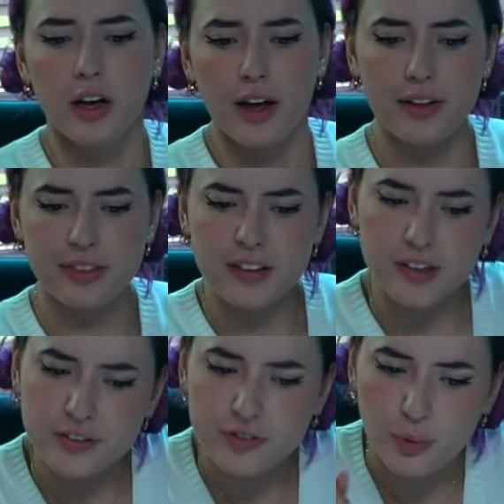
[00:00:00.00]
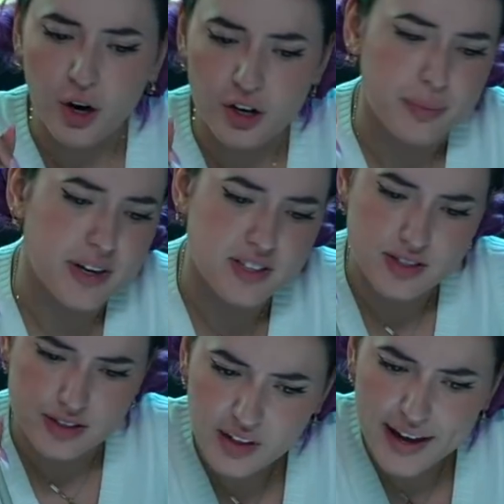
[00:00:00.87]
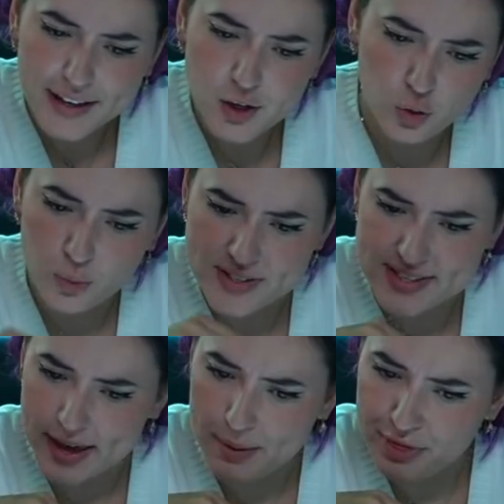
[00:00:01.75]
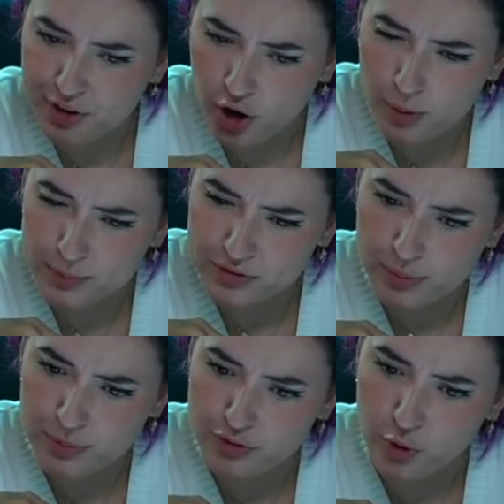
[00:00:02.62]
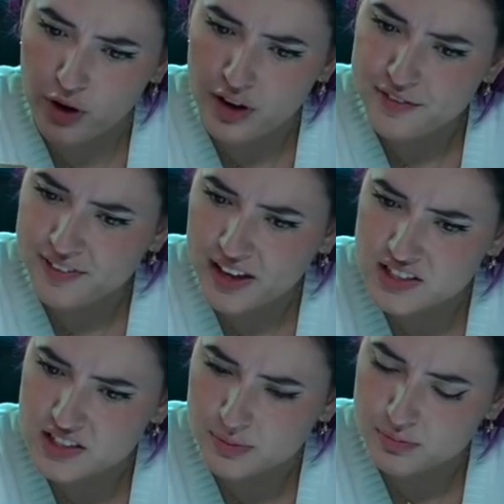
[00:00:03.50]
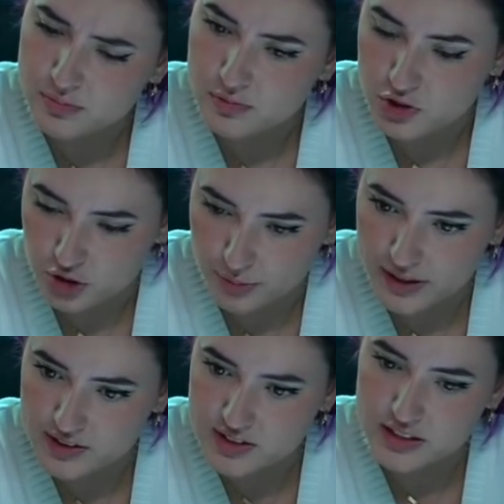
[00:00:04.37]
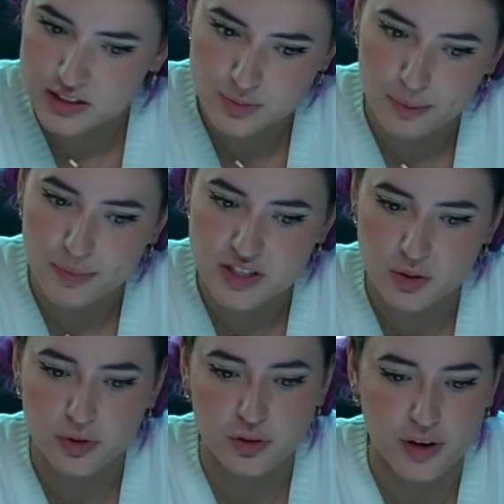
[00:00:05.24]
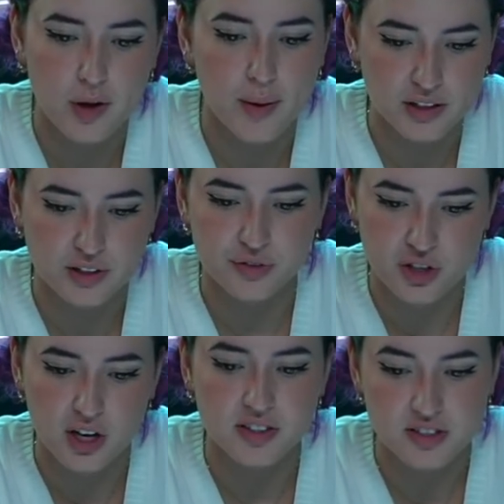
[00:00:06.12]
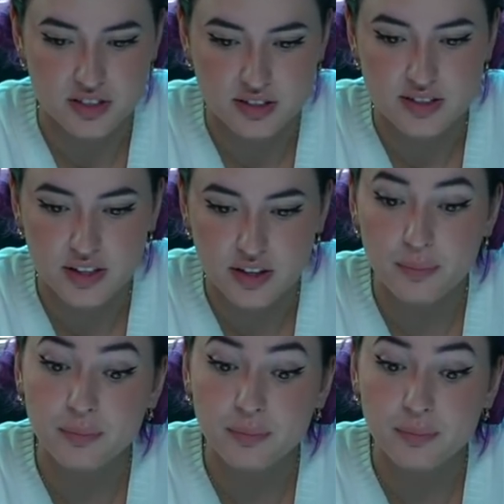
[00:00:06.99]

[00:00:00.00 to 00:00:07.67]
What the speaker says: A theory from Artemis. I knew it was them. They're on me from before. Phantom. 2 minutes experimenting with a radioactive toxic serum.